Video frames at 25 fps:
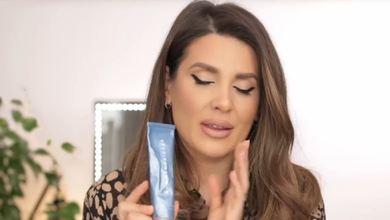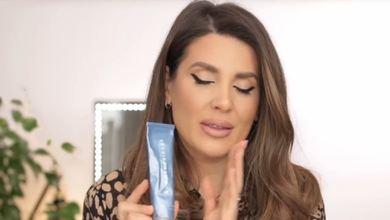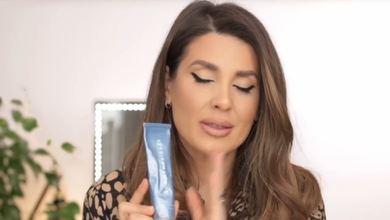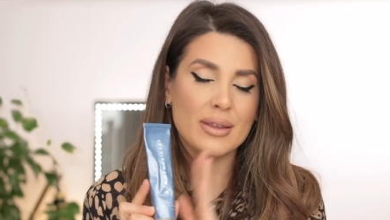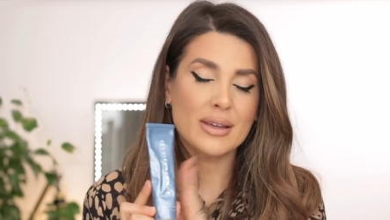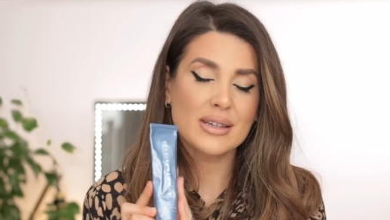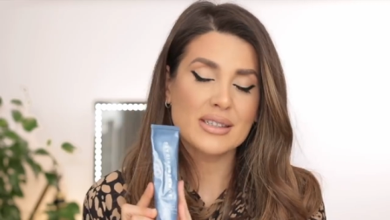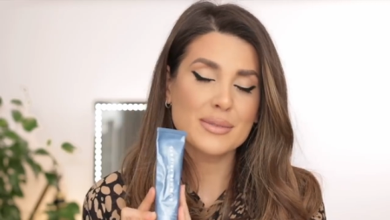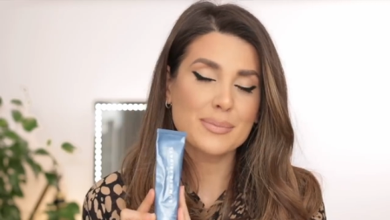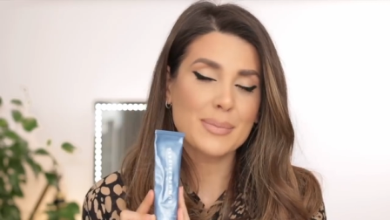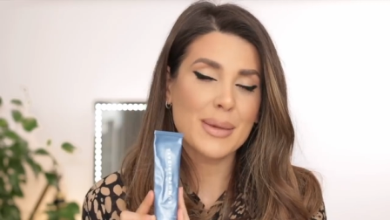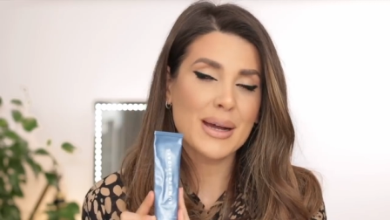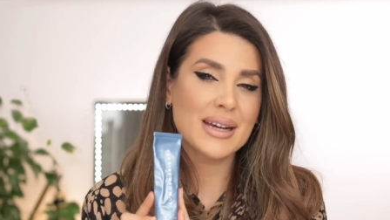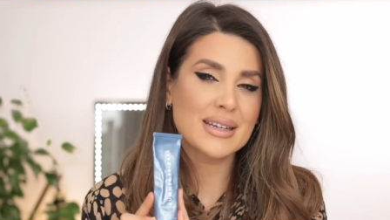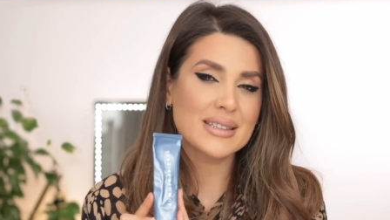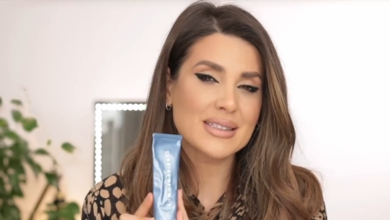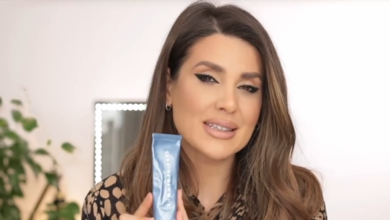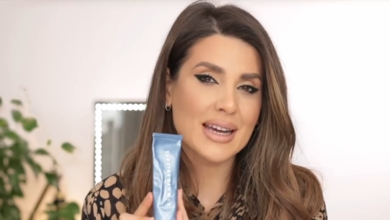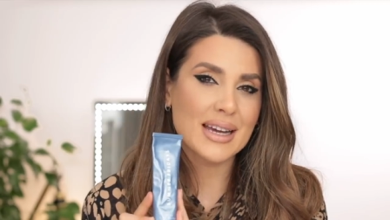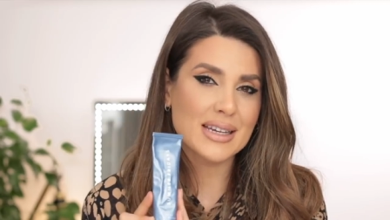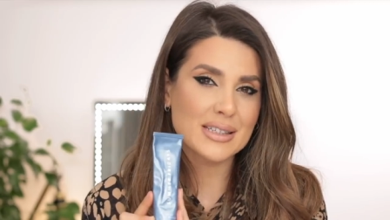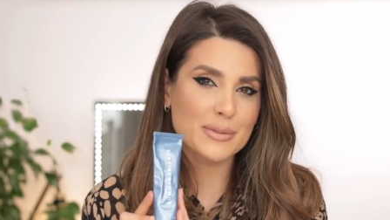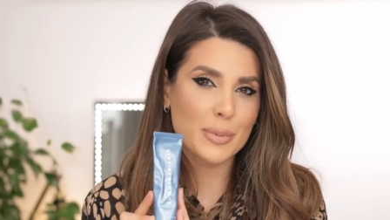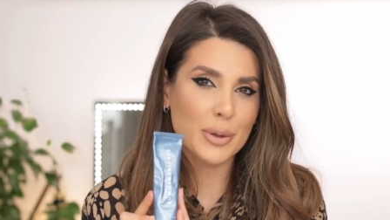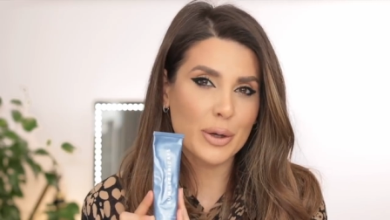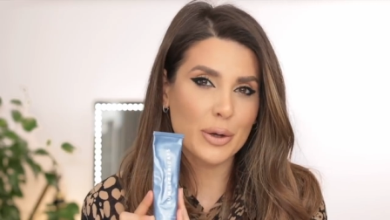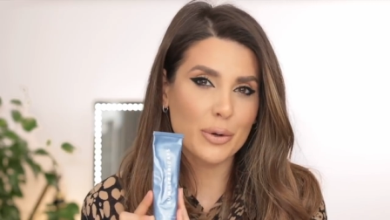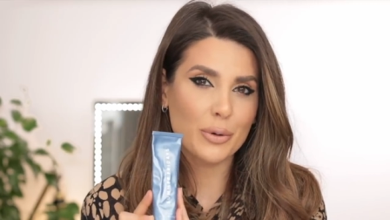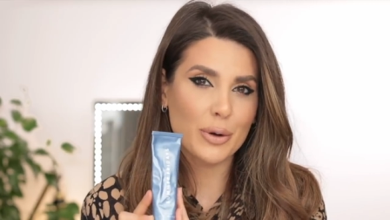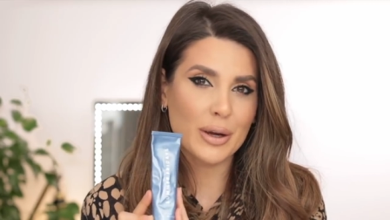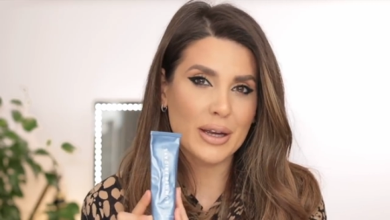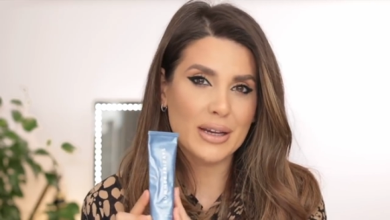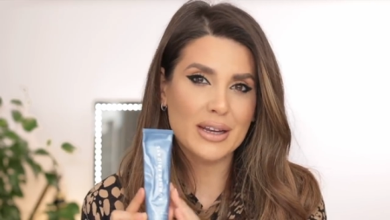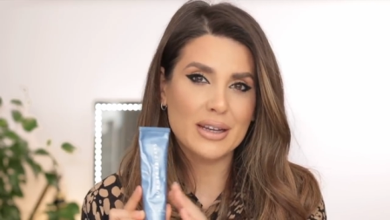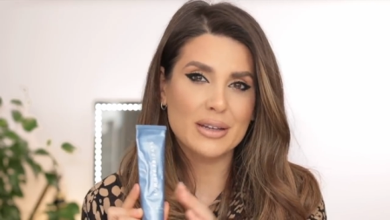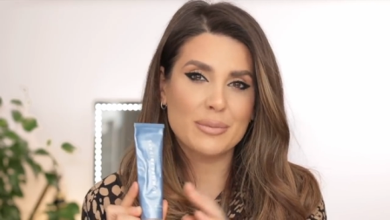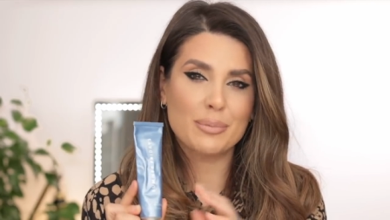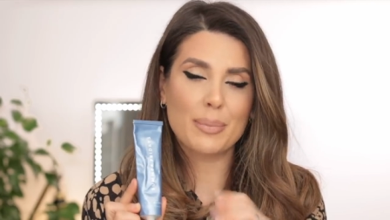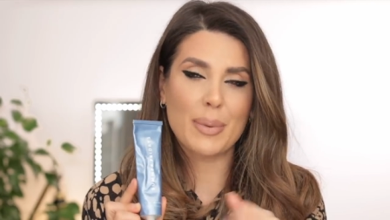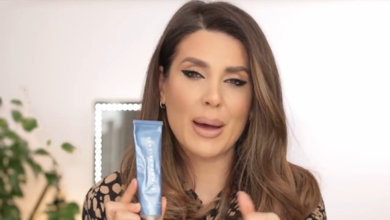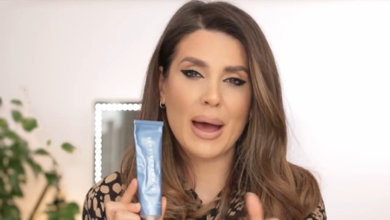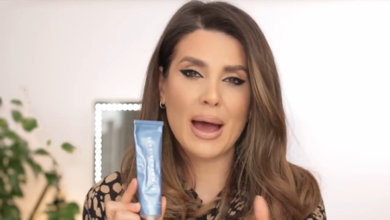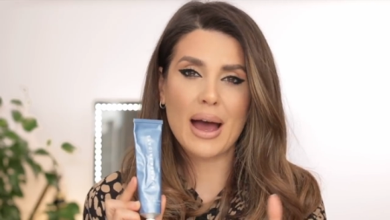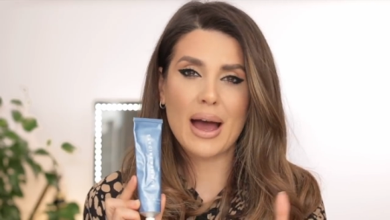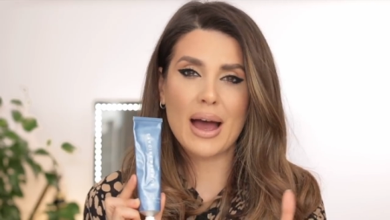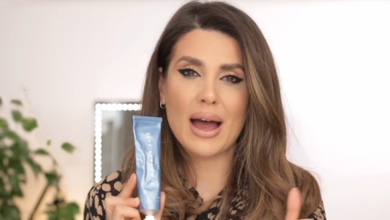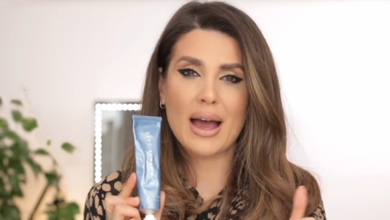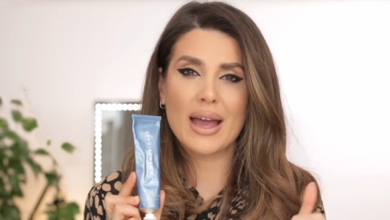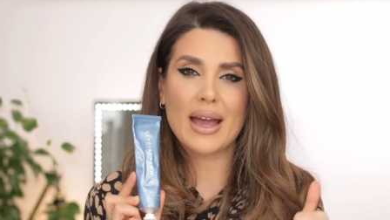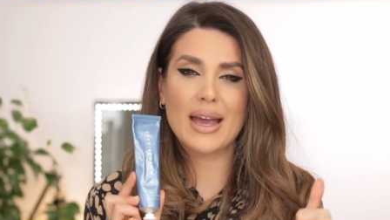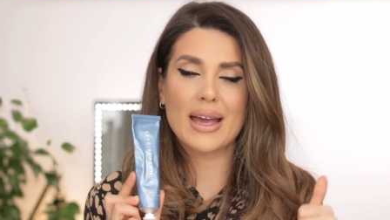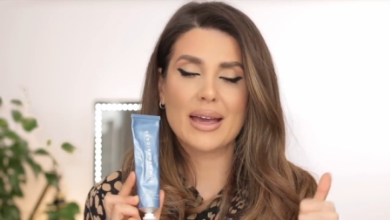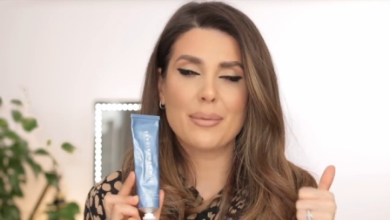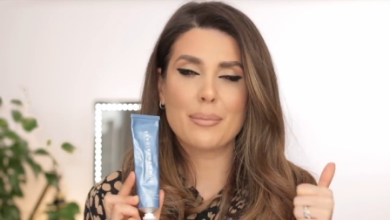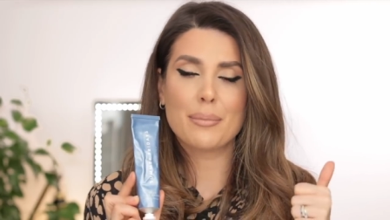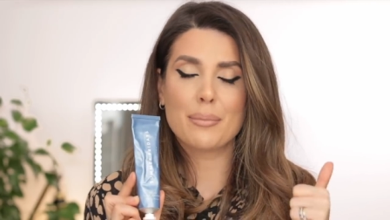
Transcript: This mask has been created by